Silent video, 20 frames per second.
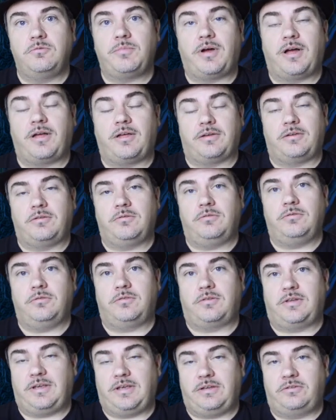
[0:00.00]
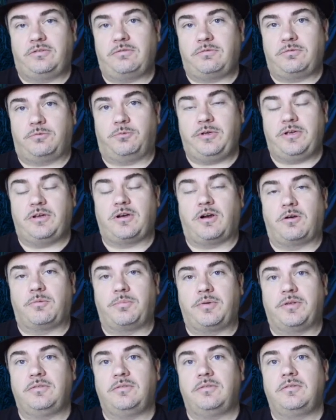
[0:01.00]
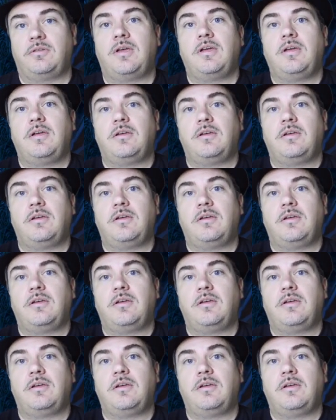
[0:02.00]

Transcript: molecules that each have three carbon.